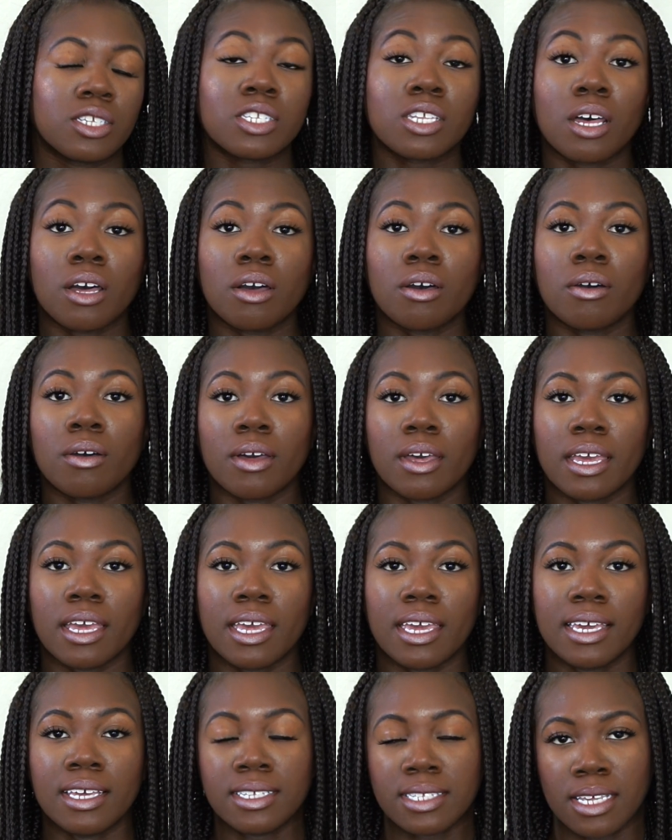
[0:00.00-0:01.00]
So
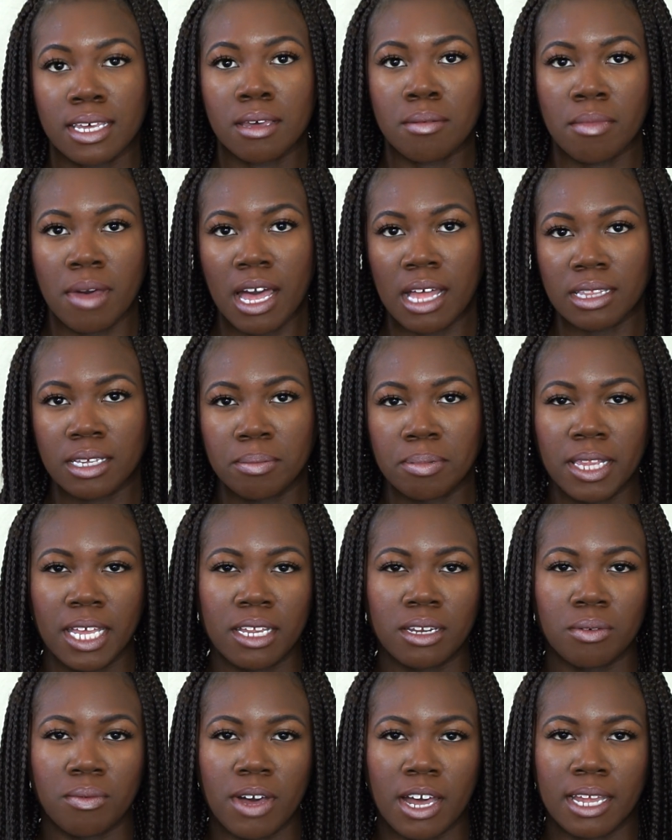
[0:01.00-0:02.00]
Issa and Molly
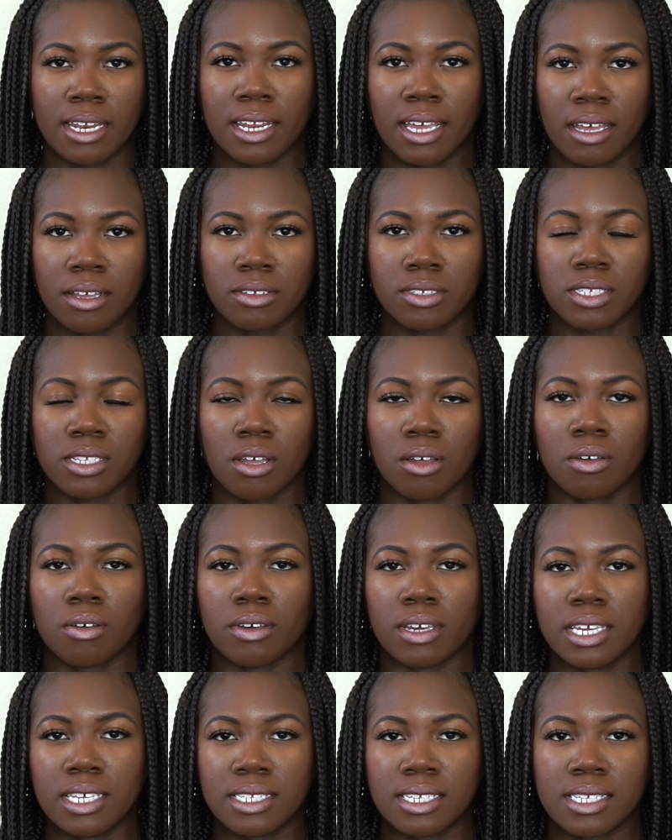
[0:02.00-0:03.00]
plan a wind down,
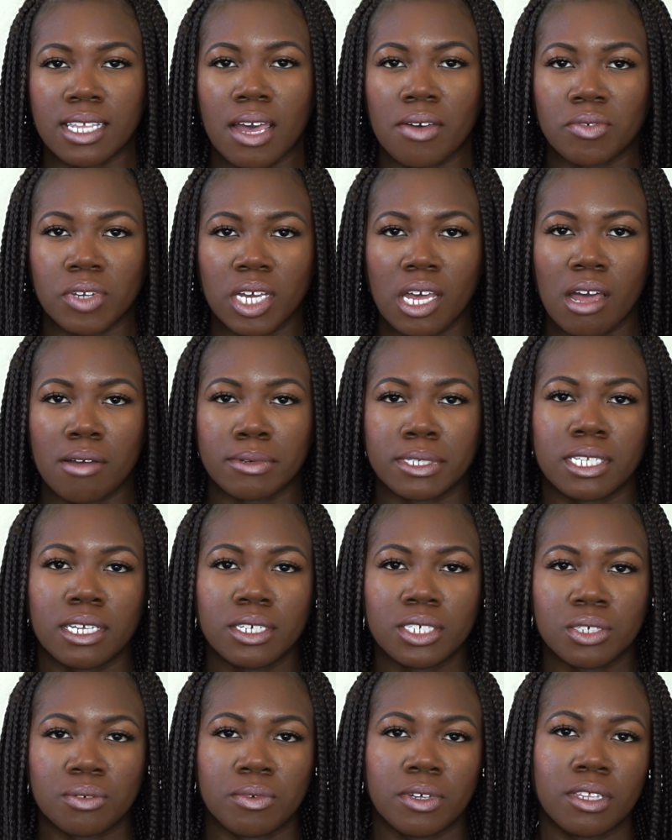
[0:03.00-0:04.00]
so Issa's having a
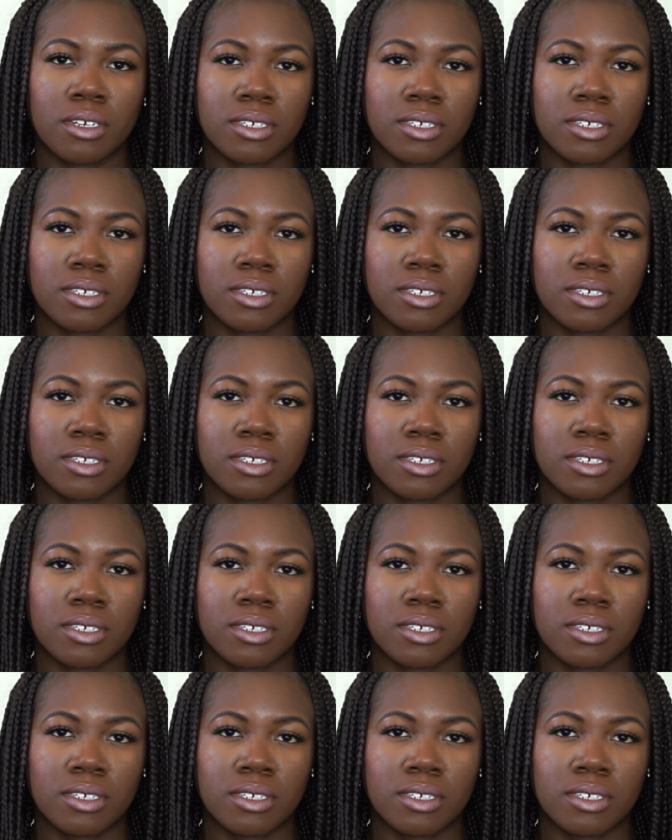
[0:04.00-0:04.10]
conversation with